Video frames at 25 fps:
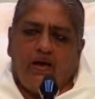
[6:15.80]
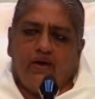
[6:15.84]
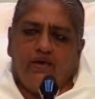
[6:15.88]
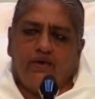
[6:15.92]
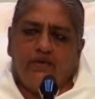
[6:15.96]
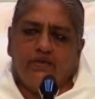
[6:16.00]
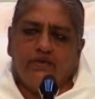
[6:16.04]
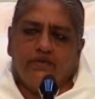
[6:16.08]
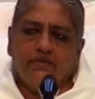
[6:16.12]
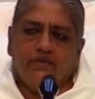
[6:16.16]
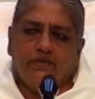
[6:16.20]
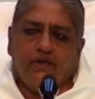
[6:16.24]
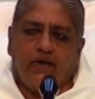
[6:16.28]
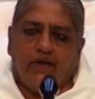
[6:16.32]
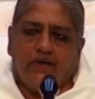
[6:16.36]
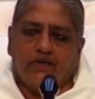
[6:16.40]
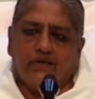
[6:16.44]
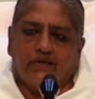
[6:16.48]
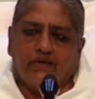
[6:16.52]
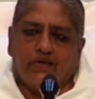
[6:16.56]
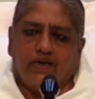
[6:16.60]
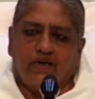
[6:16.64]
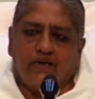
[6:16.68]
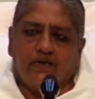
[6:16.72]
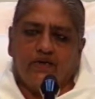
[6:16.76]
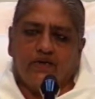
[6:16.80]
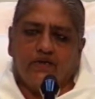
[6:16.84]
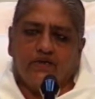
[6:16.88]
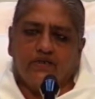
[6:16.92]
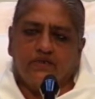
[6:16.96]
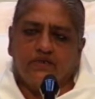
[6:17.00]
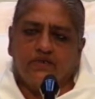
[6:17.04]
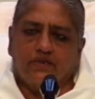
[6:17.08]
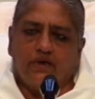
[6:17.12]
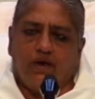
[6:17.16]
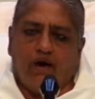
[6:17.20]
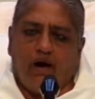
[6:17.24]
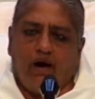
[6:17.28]
you say
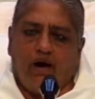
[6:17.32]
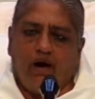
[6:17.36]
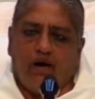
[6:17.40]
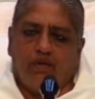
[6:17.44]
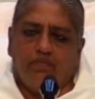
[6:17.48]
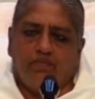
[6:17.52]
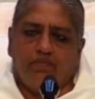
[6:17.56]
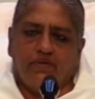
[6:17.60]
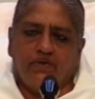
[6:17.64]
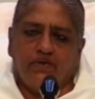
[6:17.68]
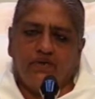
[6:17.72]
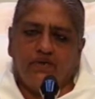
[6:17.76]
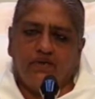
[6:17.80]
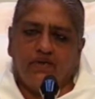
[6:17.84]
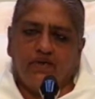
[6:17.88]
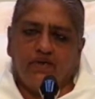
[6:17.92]
that